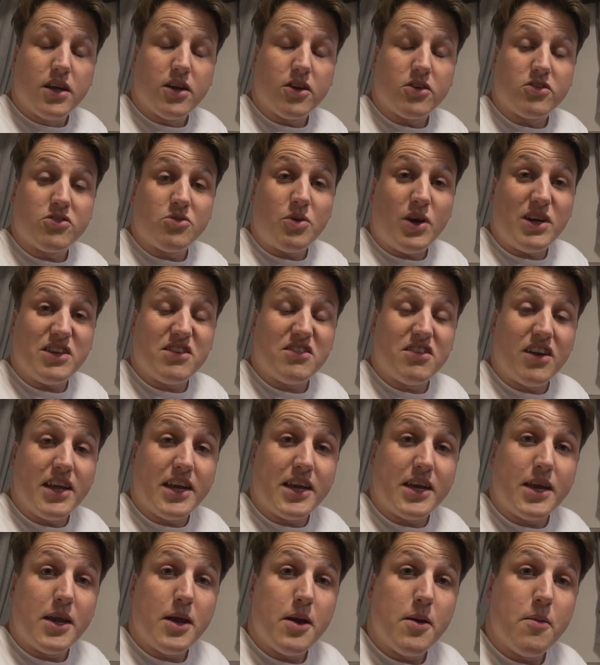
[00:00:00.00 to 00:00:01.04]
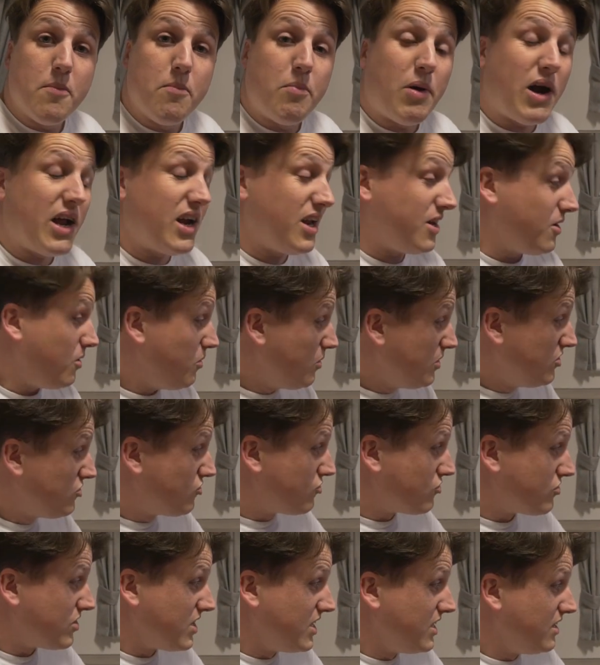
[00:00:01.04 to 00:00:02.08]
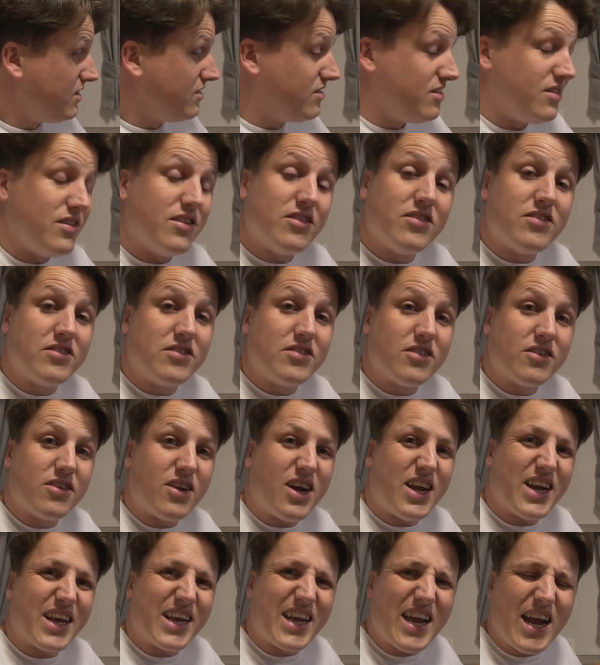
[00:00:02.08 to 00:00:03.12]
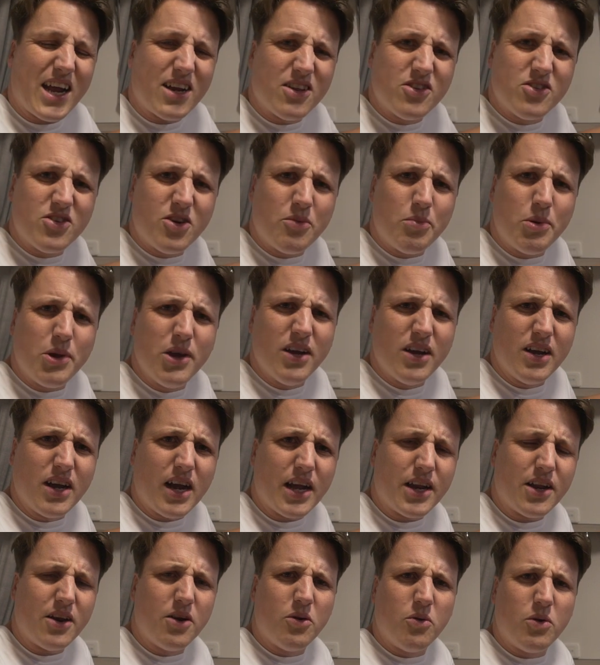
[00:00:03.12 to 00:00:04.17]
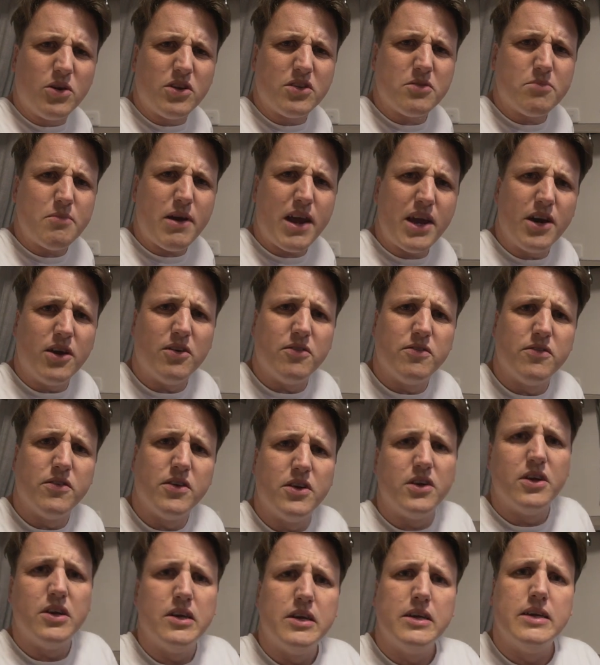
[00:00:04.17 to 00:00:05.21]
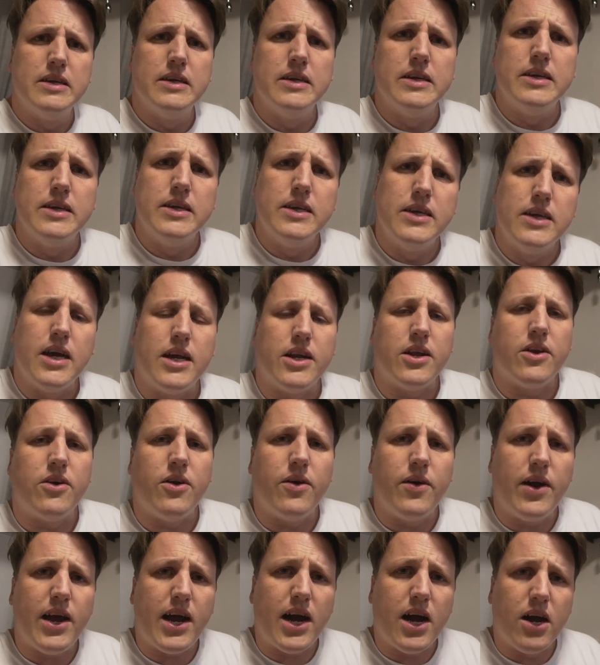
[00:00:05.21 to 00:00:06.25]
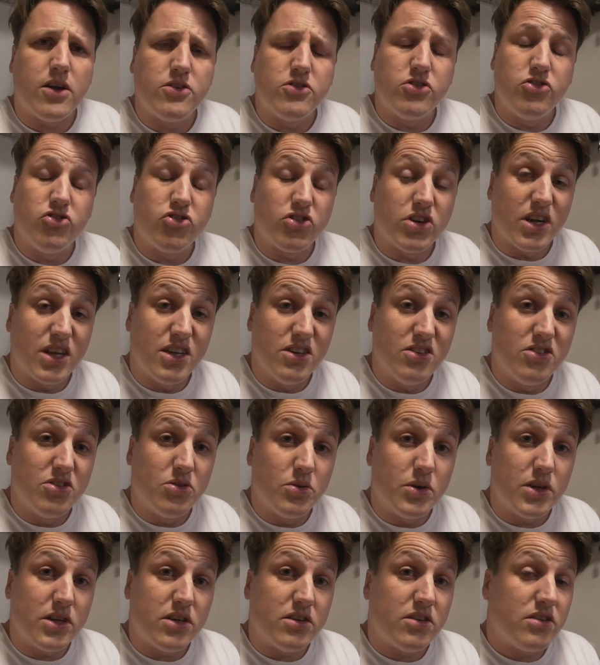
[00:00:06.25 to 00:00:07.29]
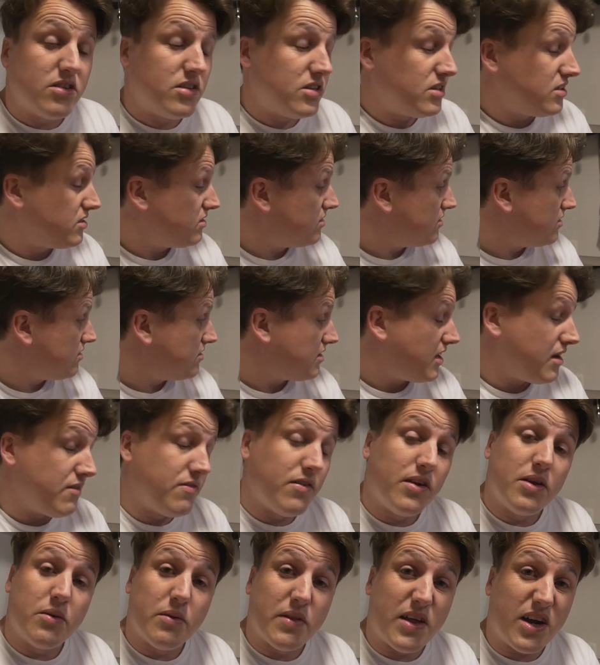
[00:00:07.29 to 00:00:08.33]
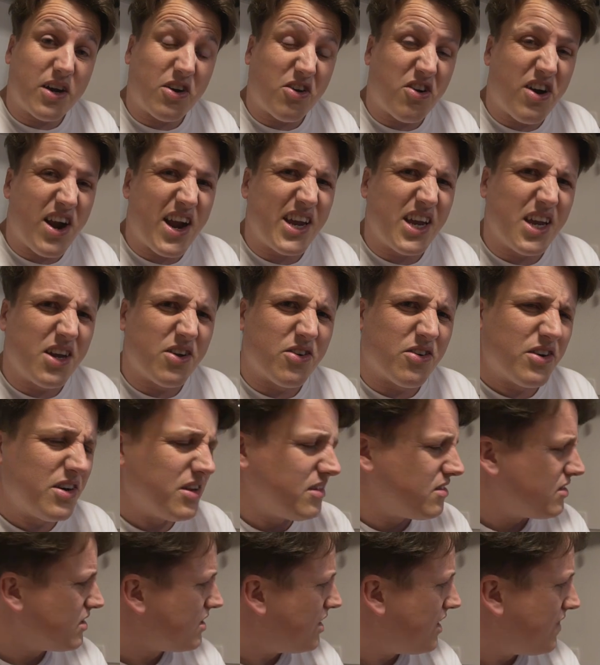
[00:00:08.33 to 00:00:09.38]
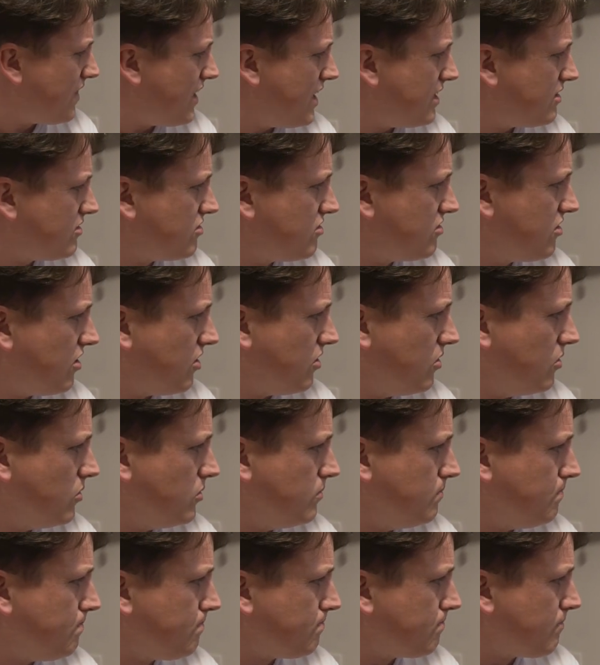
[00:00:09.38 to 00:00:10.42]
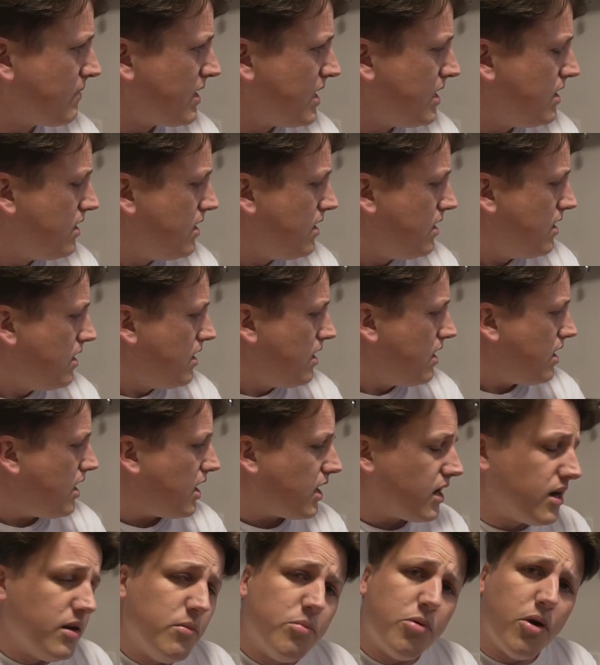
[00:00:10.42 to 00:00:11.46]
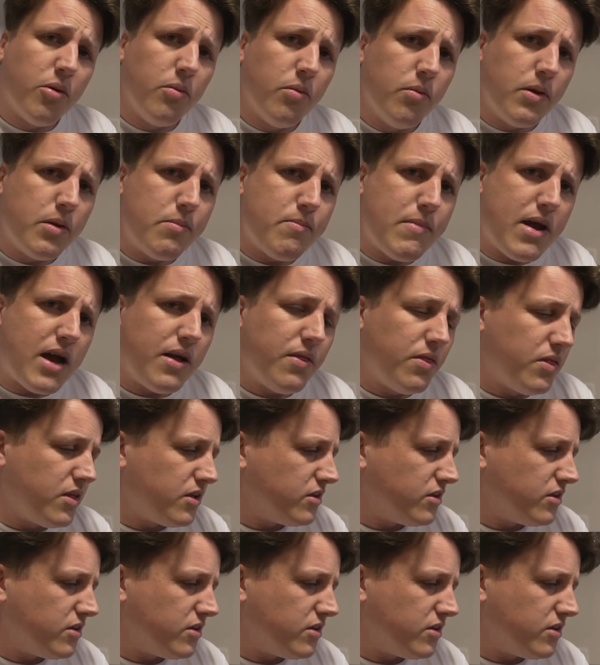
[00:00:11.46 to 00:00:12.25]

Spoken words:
looks quite sleek, but I don't want to drill into this kind of countertop here. I don't know what it's made of. I don't know how to drill into it safely without cracking it or anything like that. So I'm going to probably mount